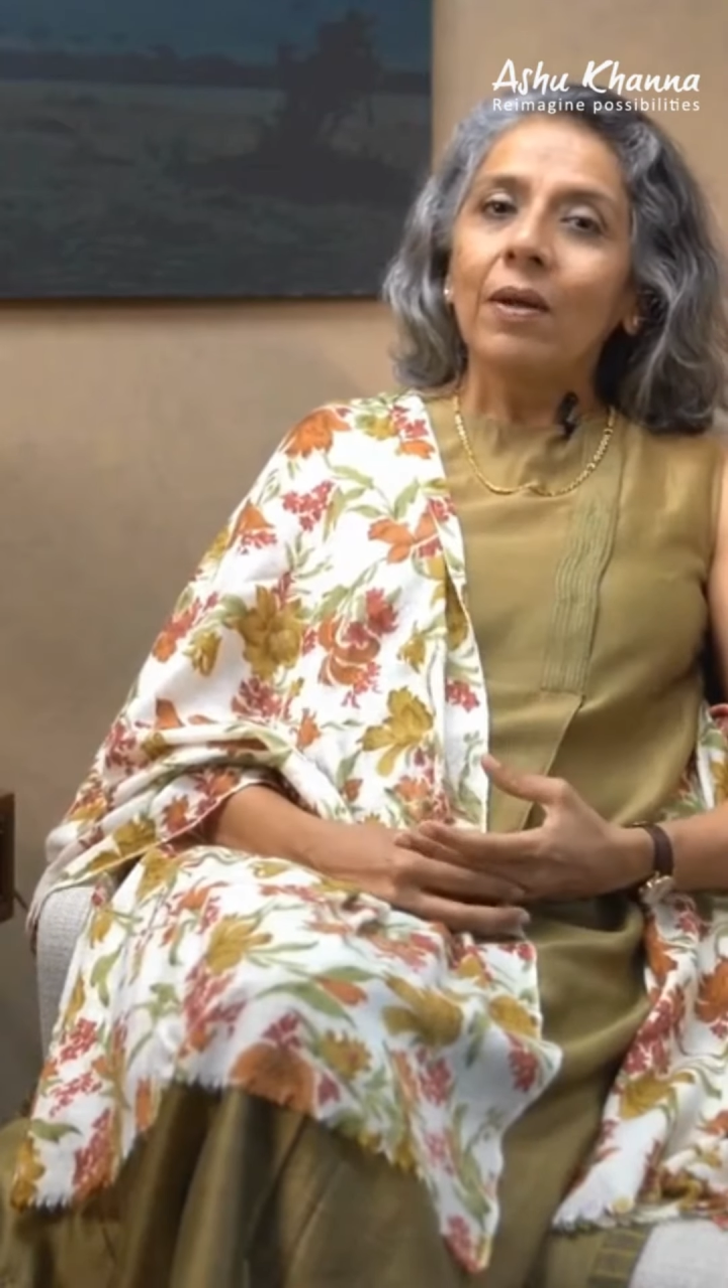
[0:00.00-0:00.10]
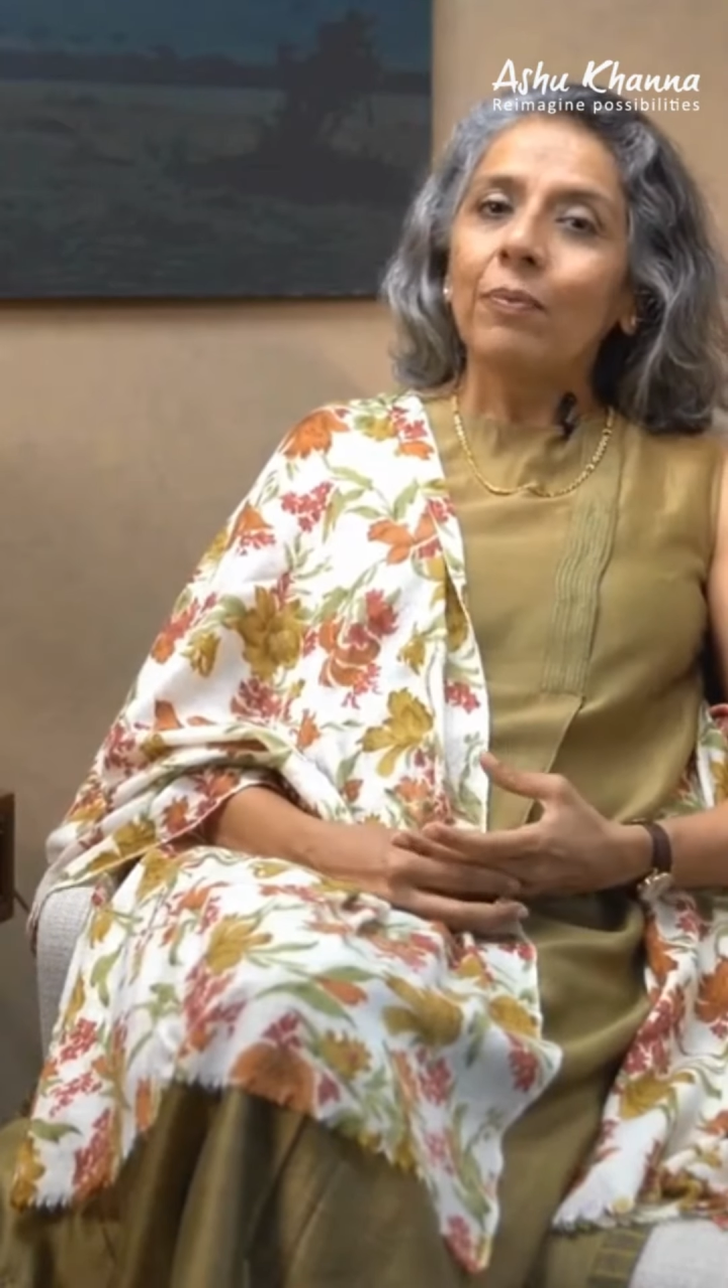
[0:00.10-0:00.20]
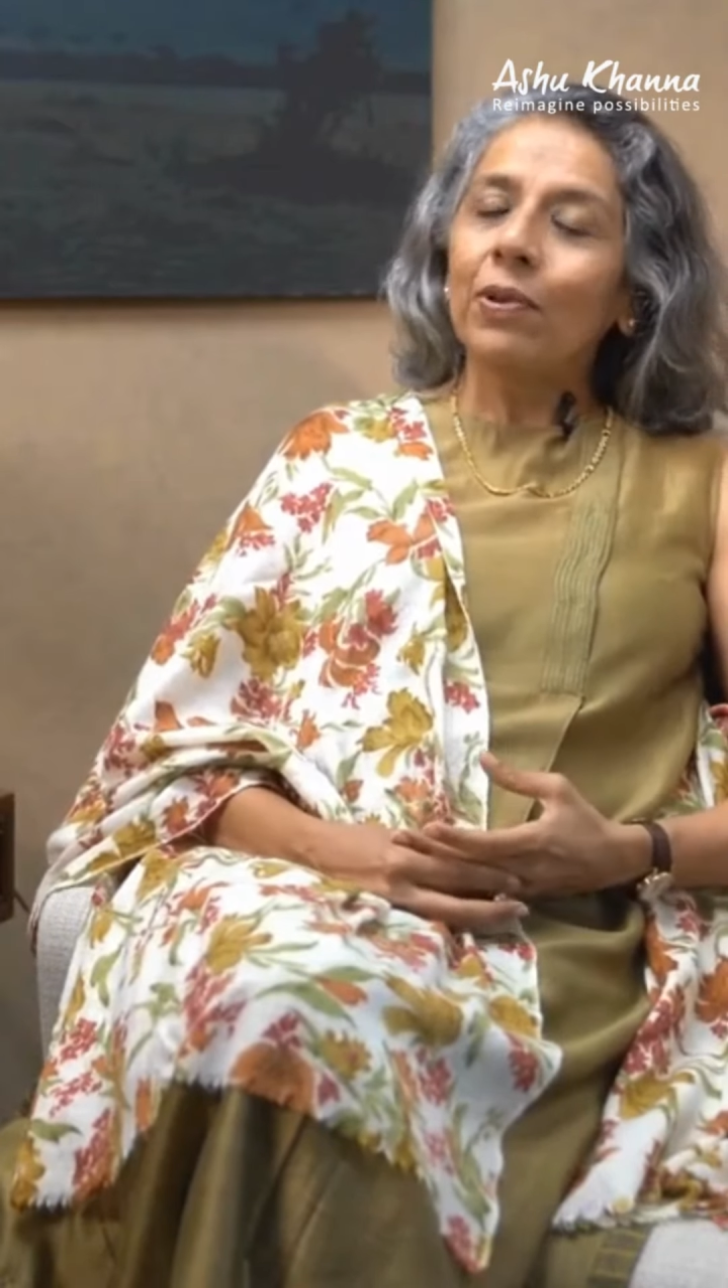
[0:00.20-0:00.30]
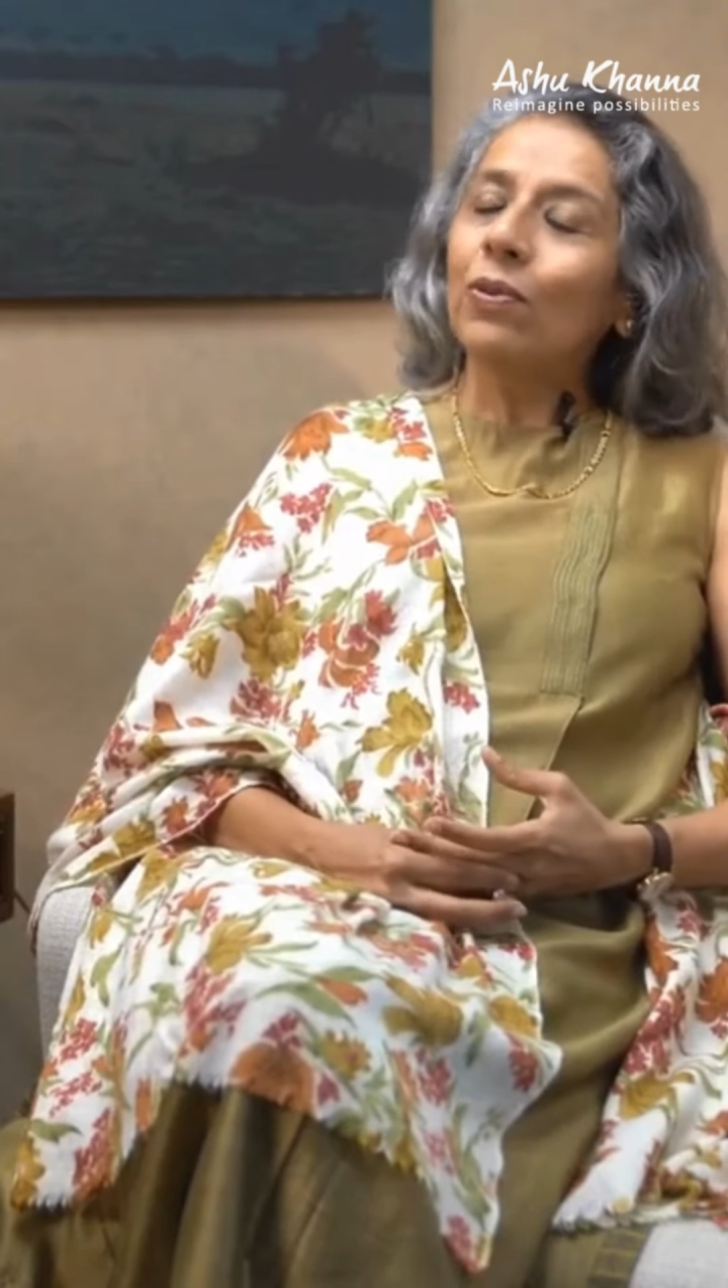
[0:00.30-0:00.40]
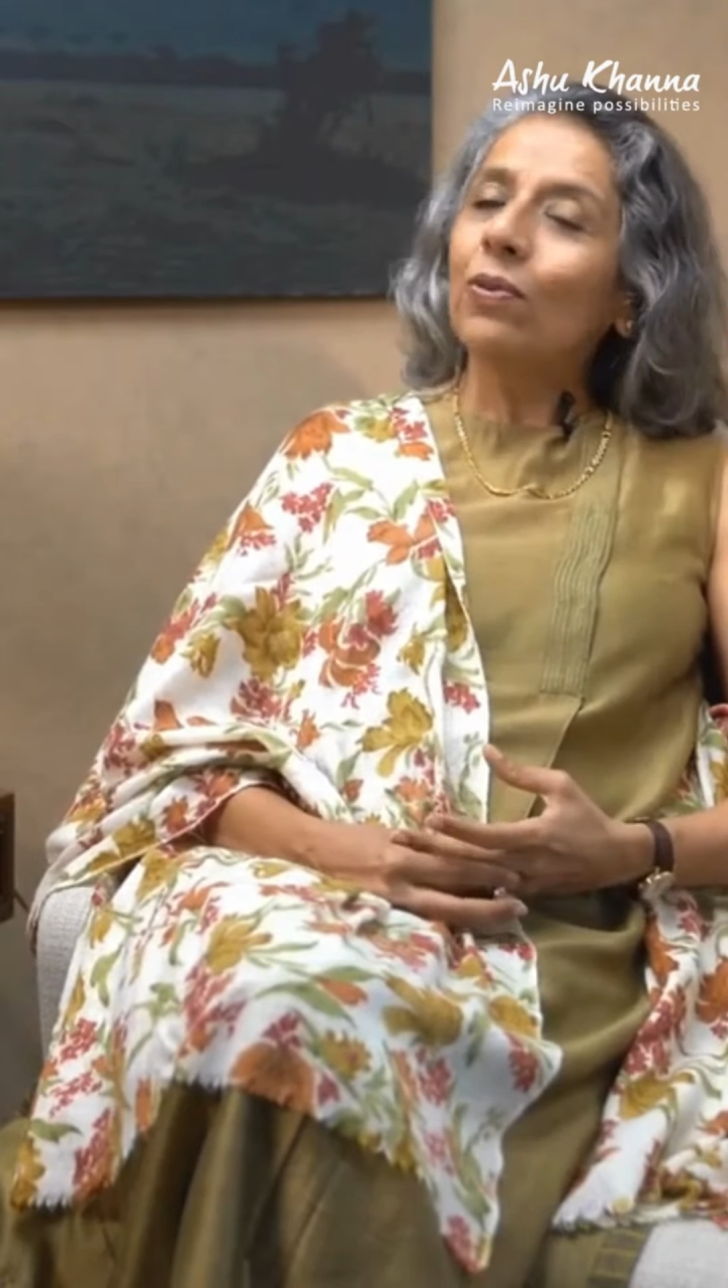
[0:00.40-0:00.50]

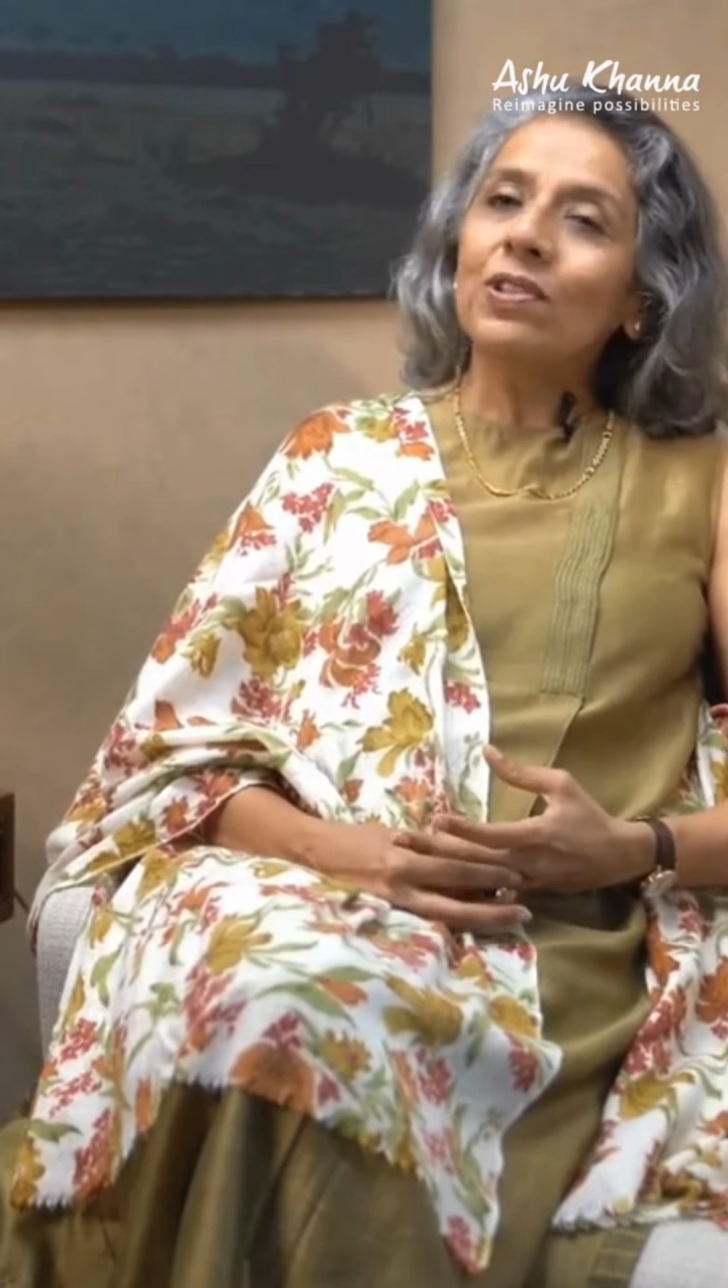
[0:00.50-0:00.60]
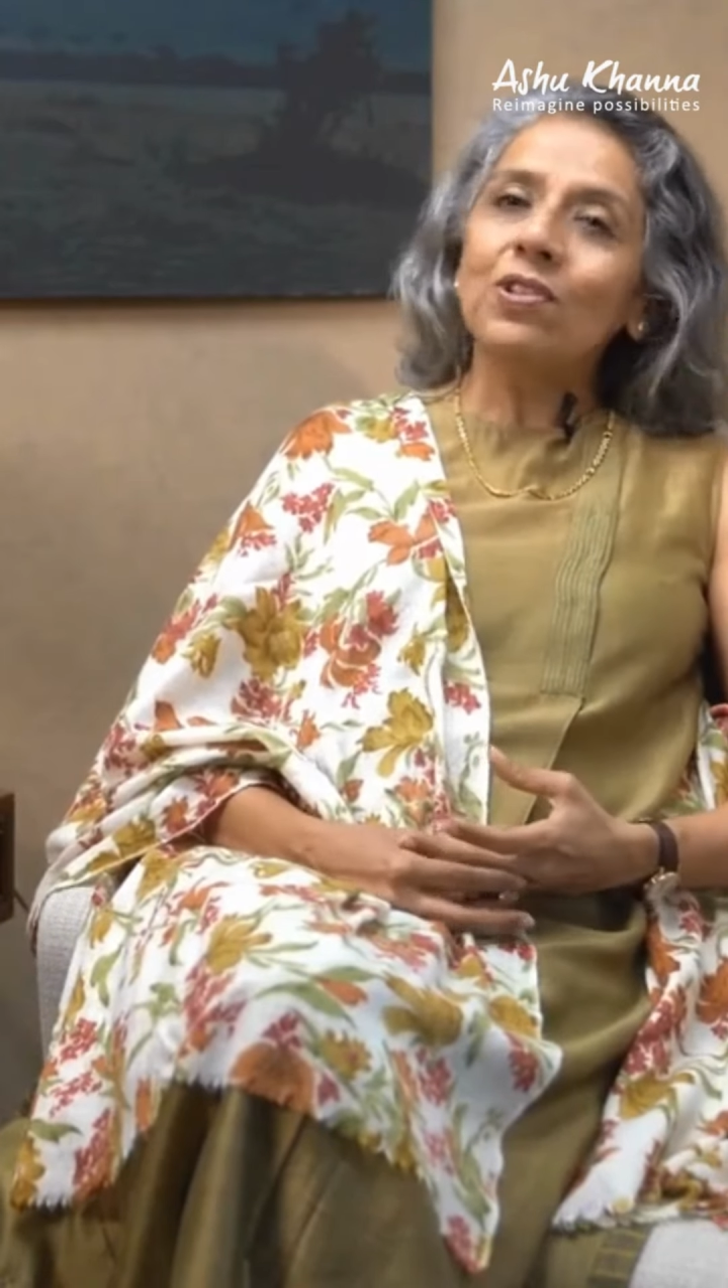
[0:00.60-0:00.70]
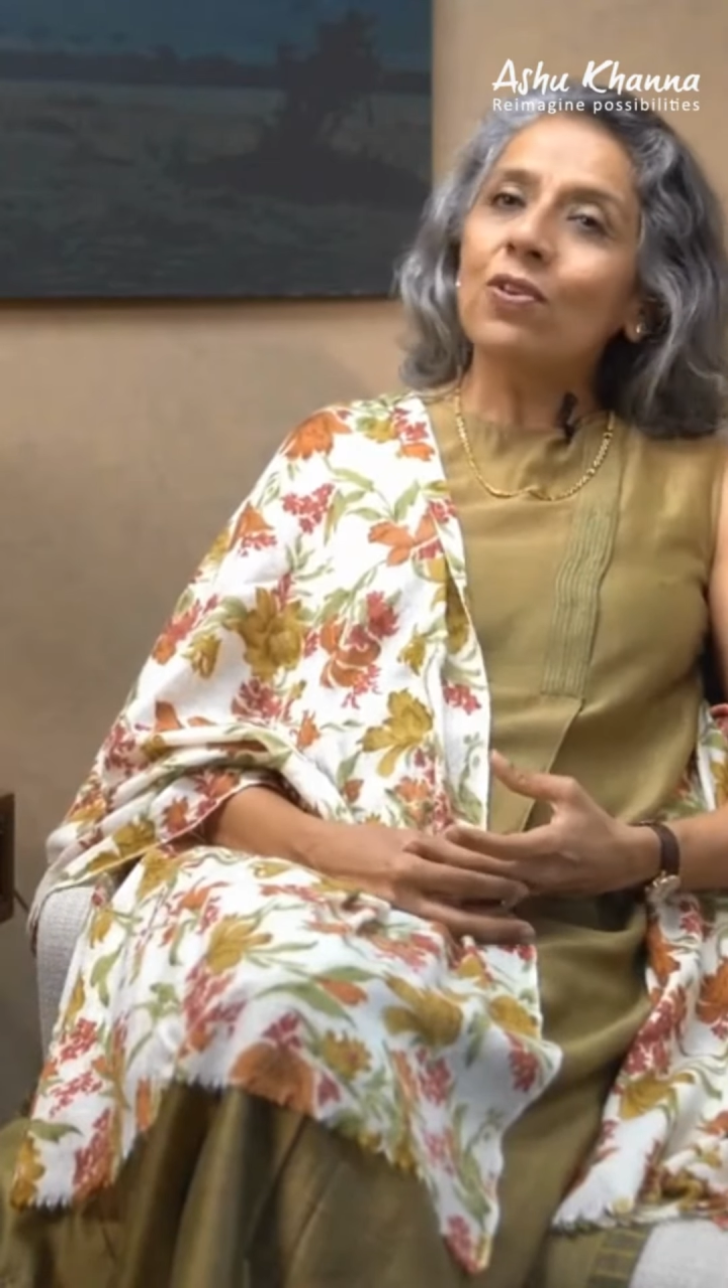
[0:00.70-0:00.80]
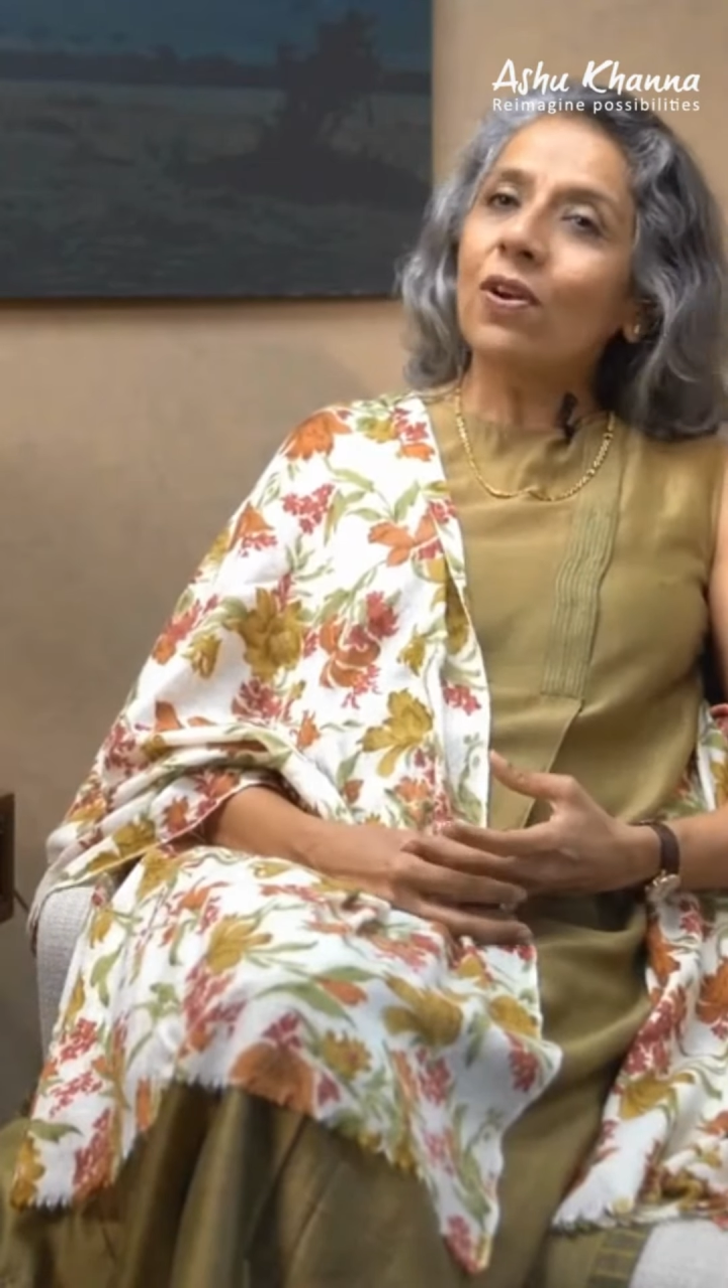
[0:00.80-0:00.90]
But you know, it's